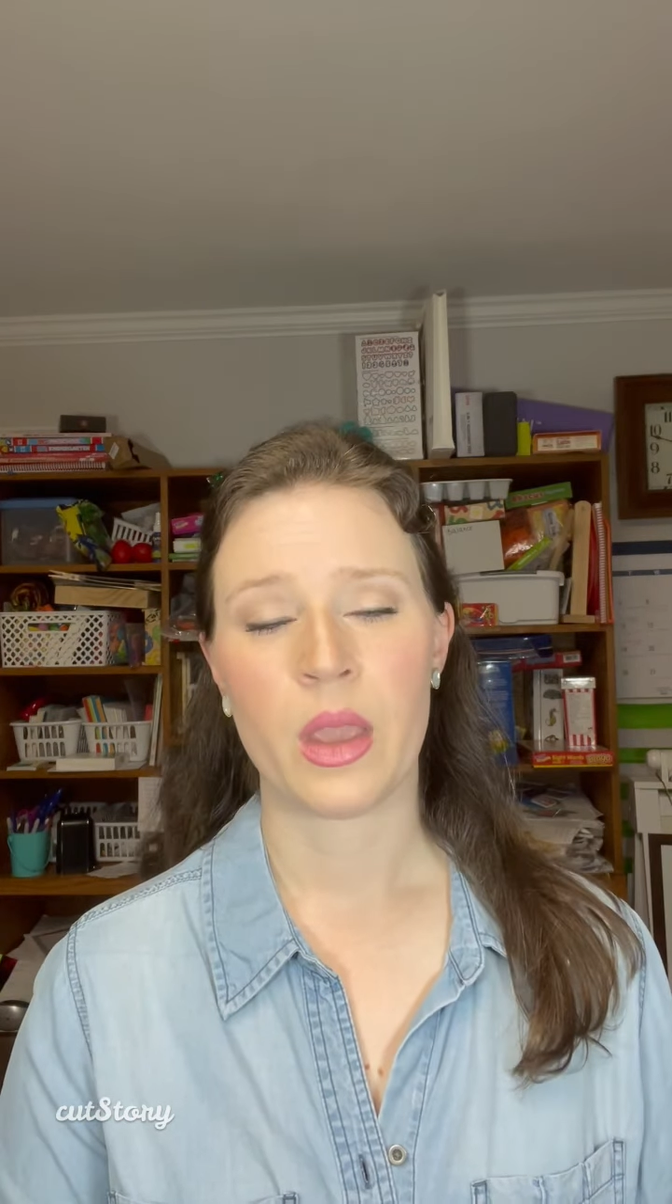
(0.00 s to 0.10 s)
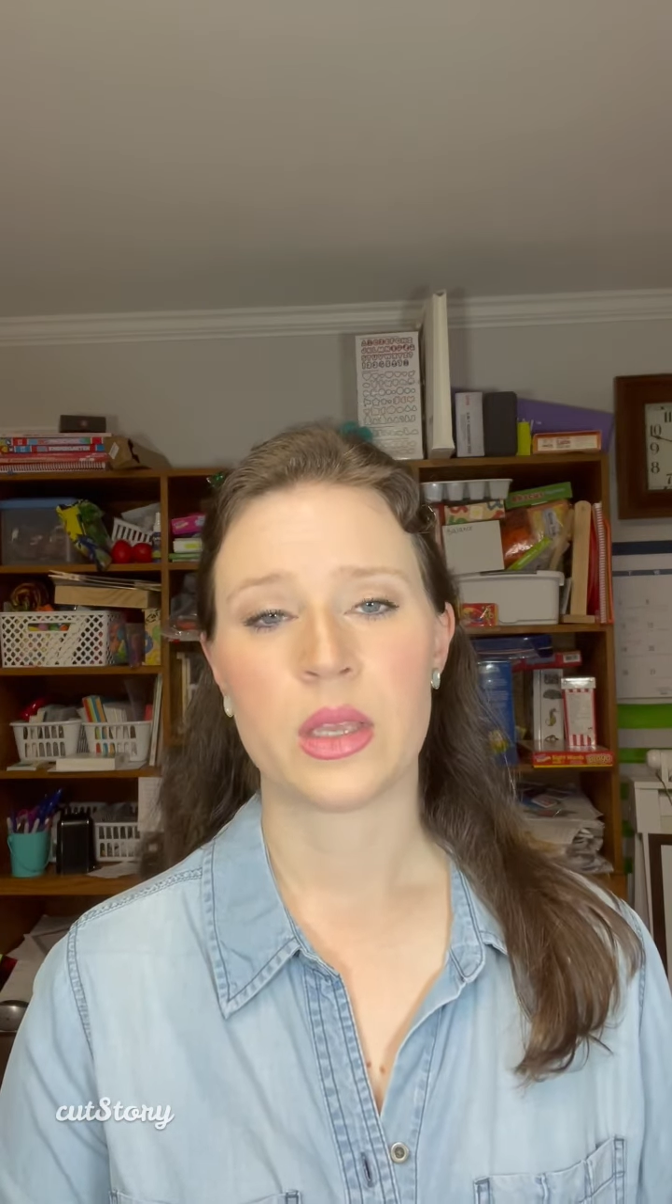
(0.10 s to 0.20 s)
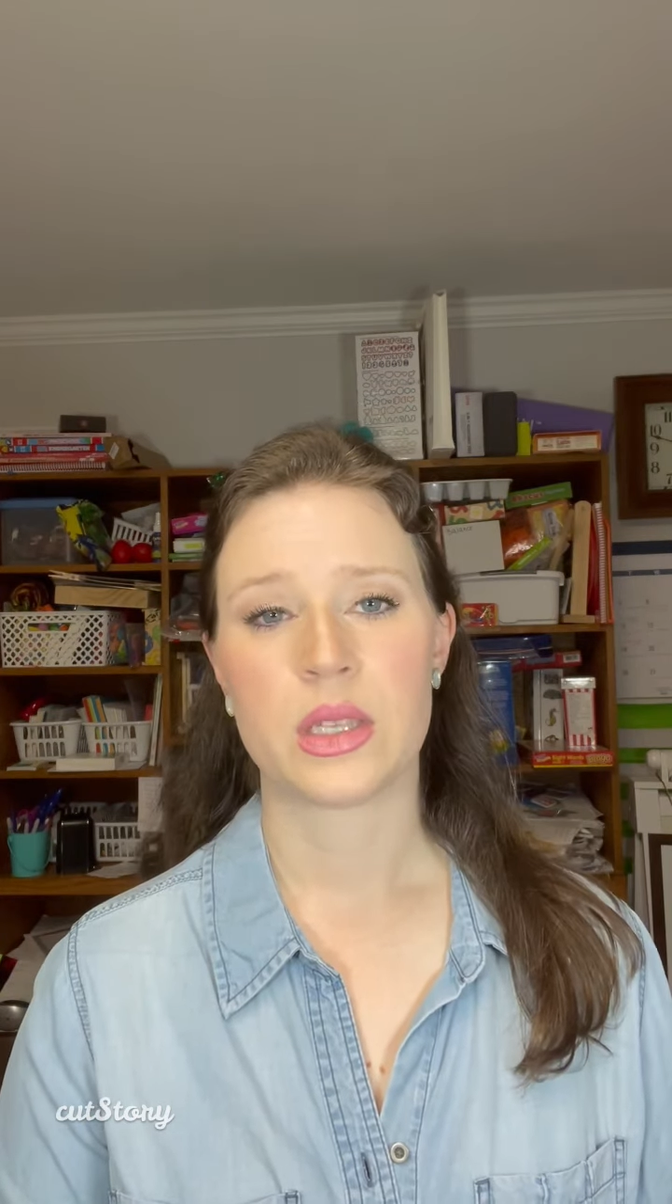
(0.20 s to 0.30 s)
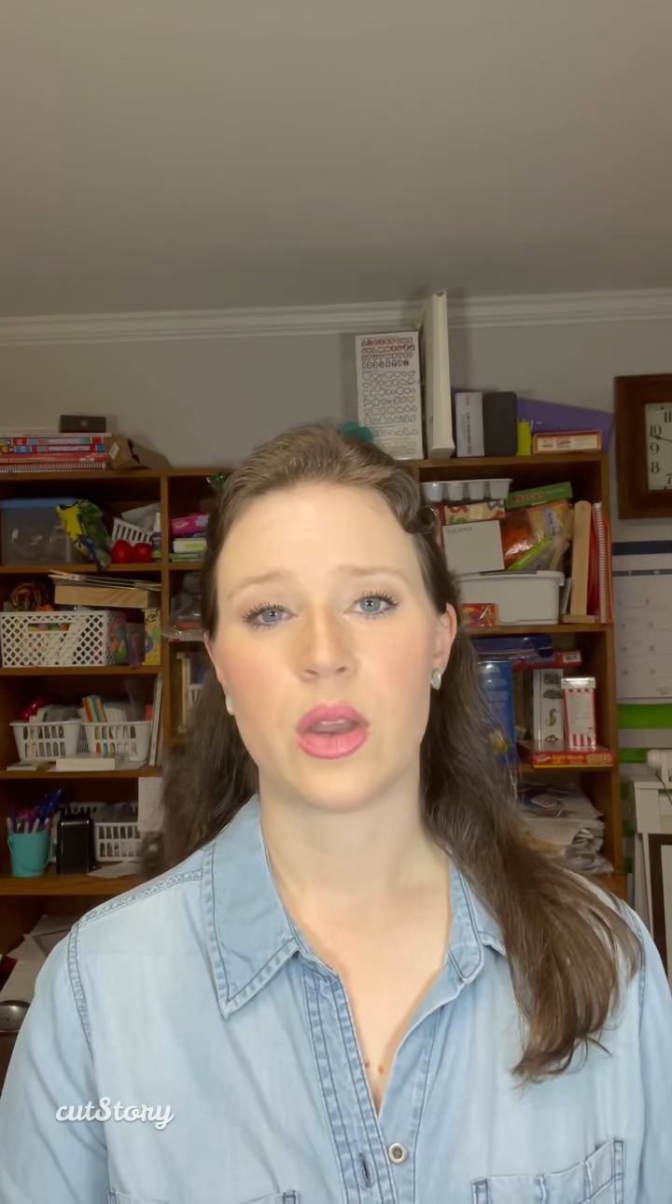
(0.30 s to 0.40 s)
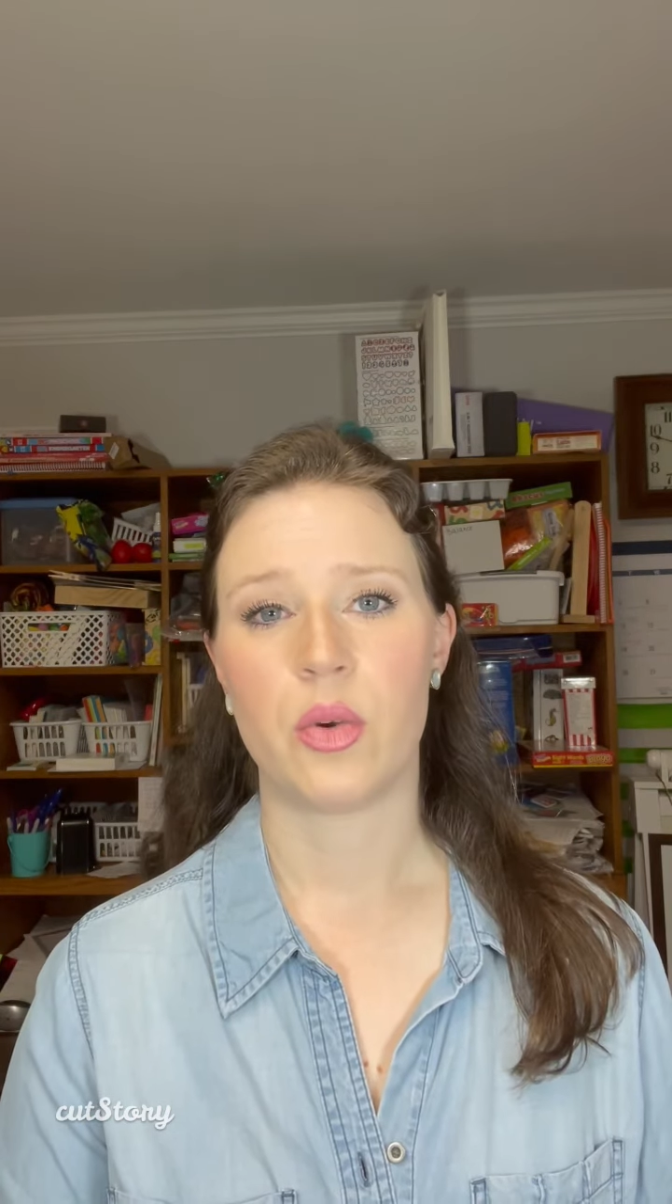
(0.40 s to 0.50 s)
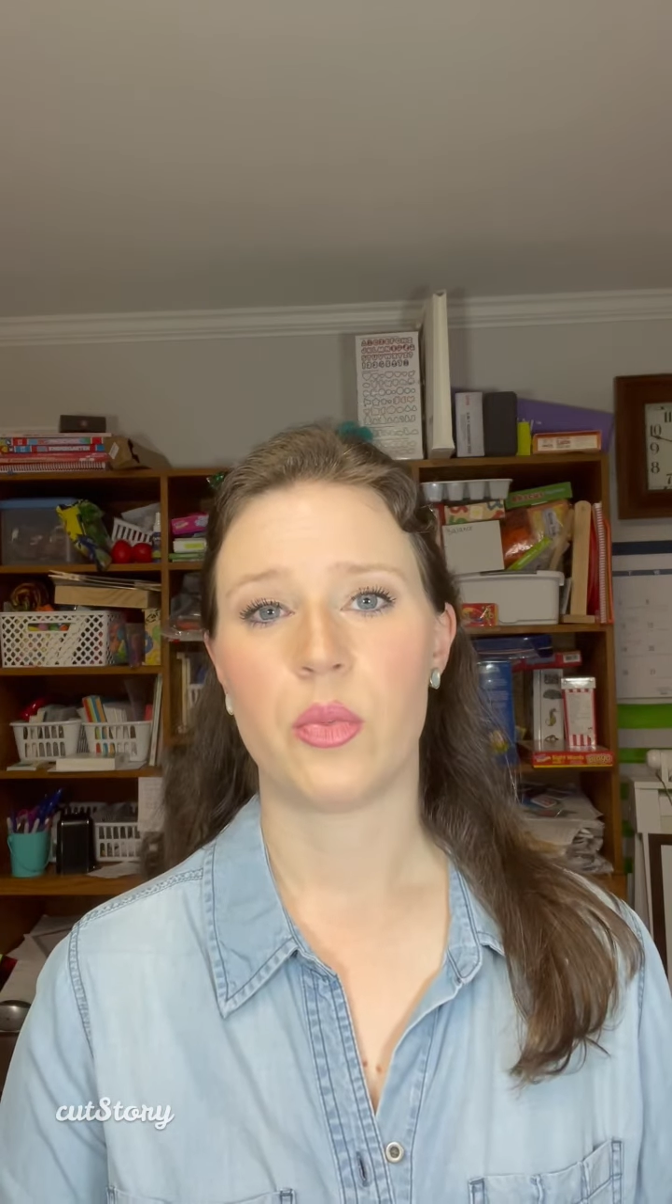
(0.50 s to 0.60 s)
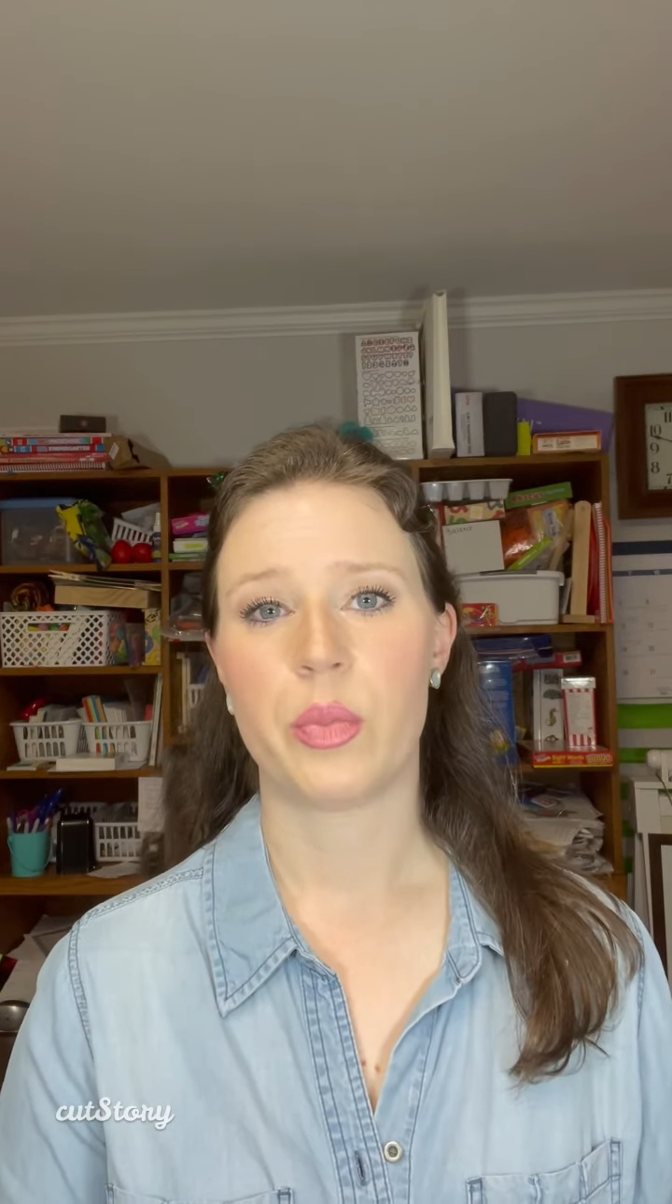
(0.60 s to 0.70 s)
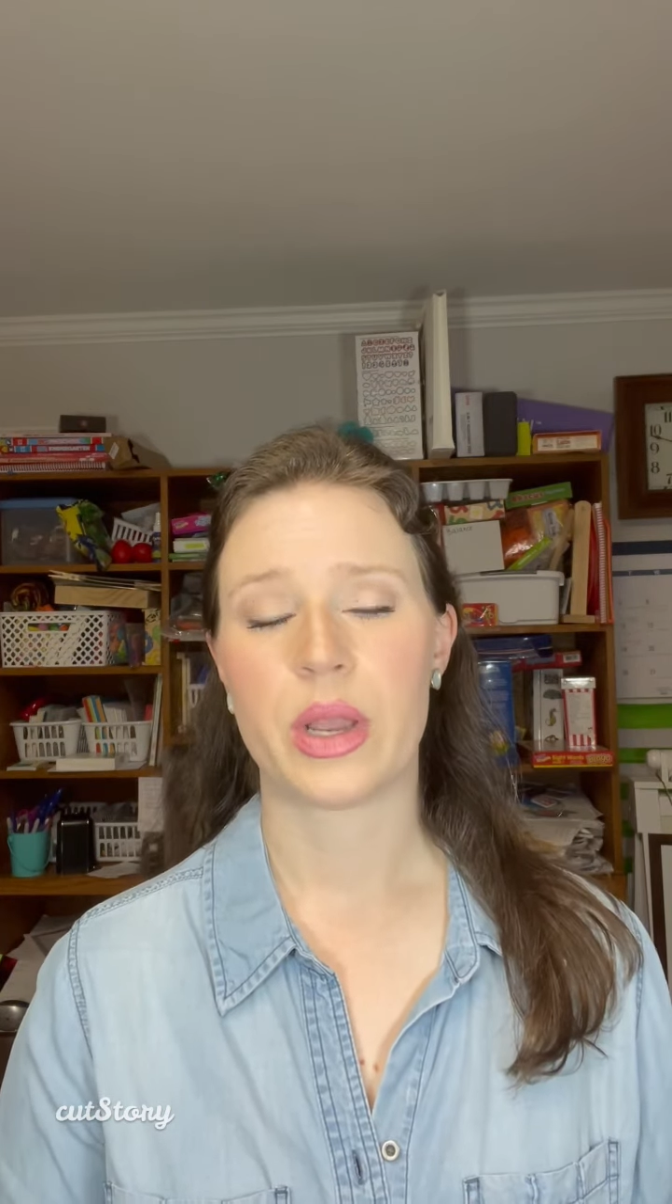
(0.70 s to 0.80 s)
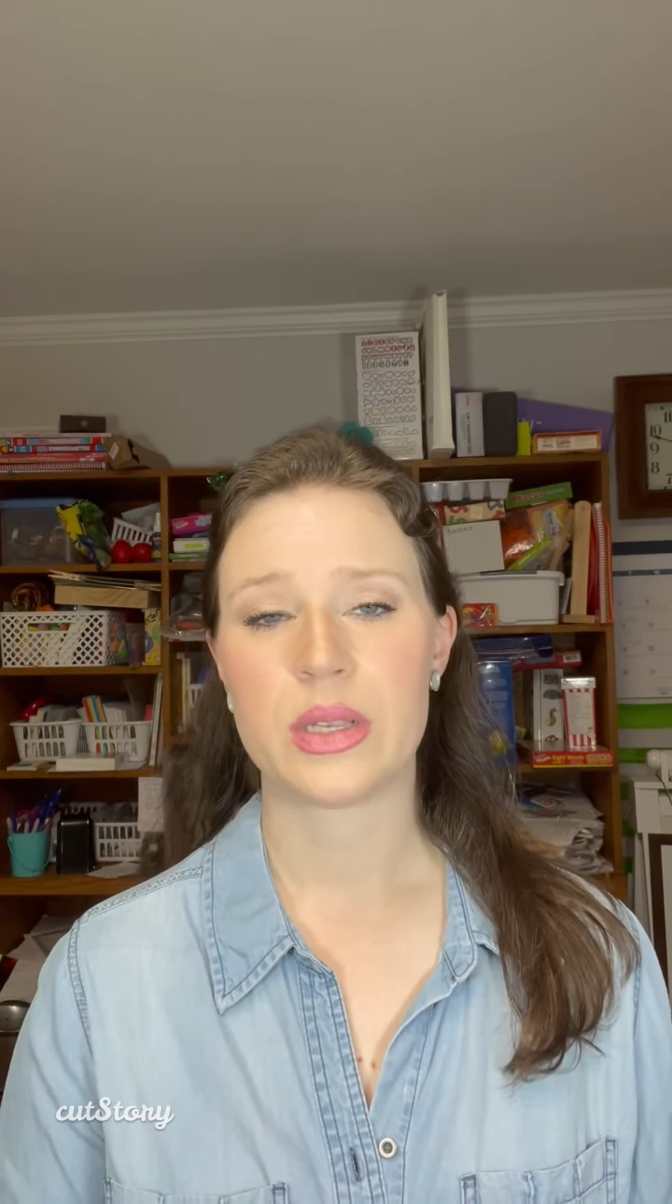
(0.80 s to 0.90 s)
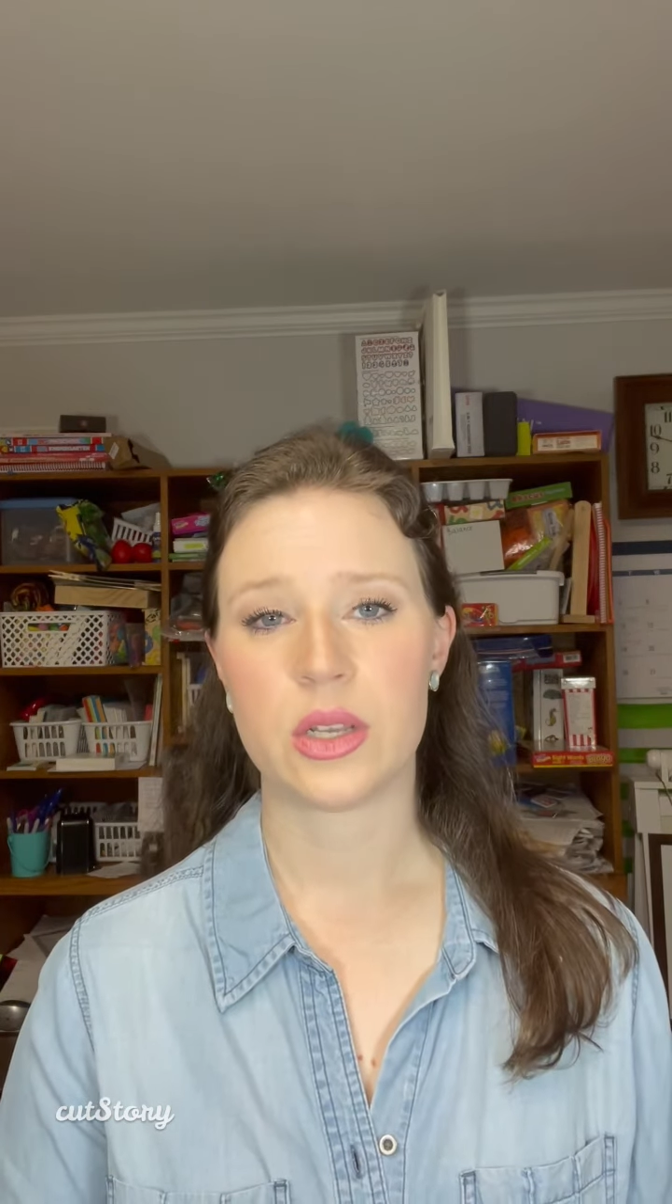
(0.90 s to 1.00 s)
So, because